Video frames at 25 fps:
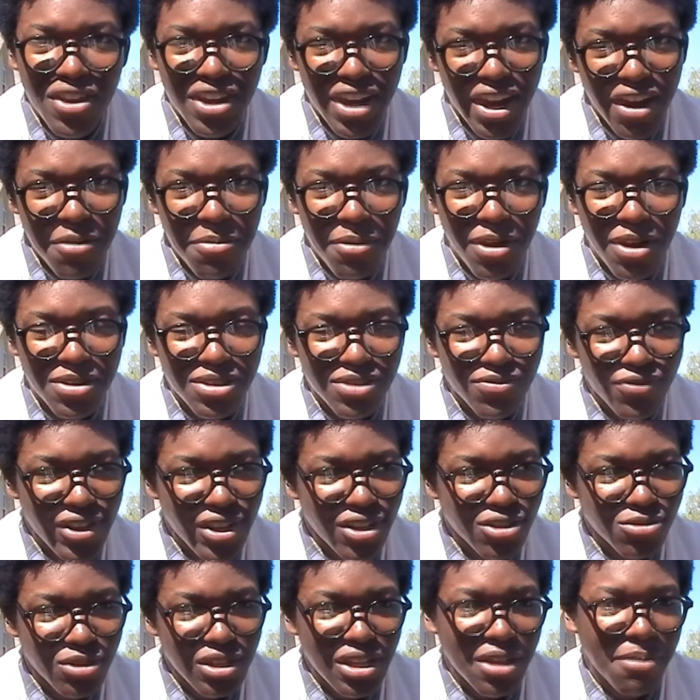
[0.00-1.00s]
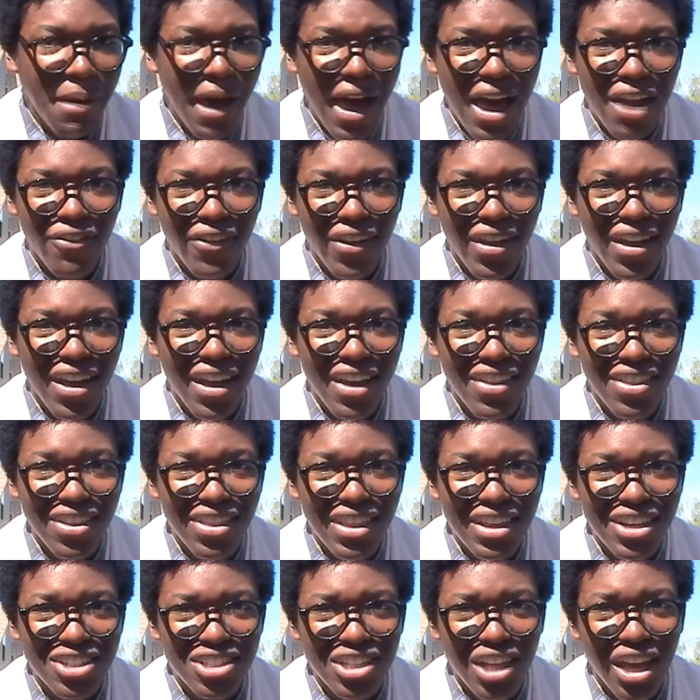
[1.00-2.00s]
Then everyone feels really bad for her. And
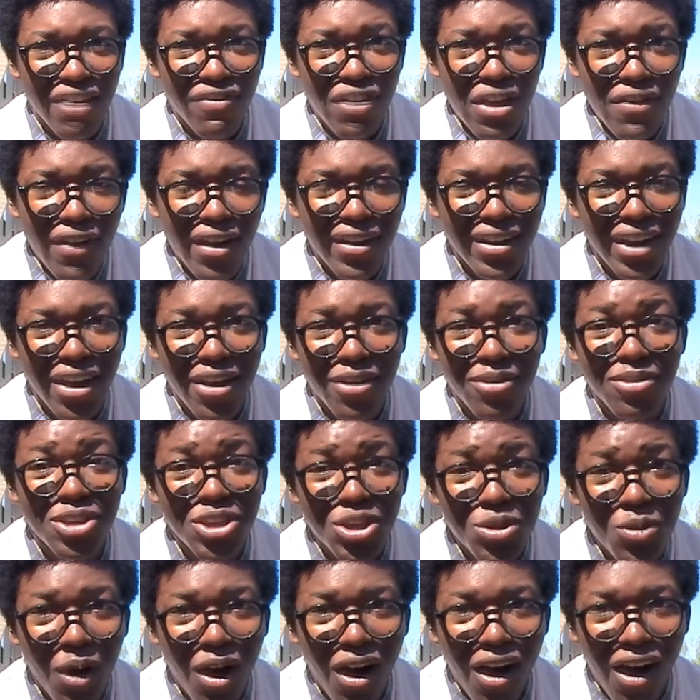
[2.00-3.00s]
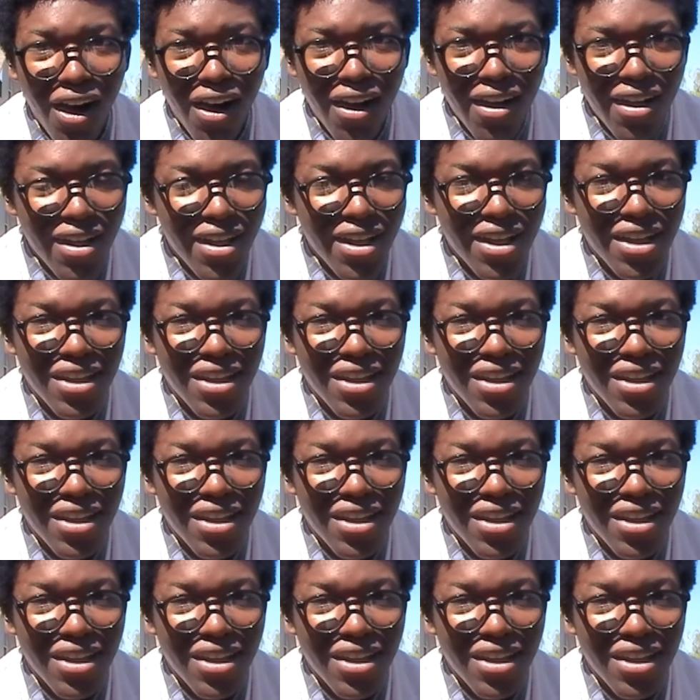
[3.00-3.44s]
then they just like, if they find out who you are,